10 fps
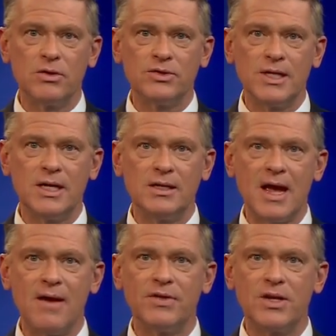are seeking to
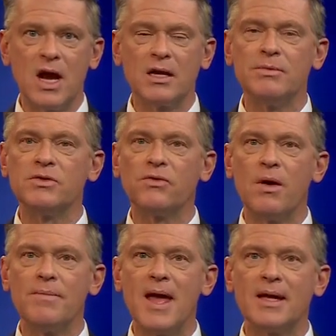have the documents
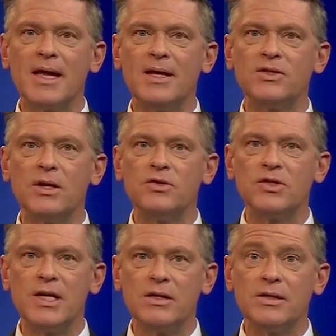from that case
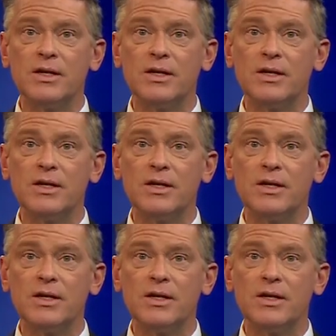unsealed,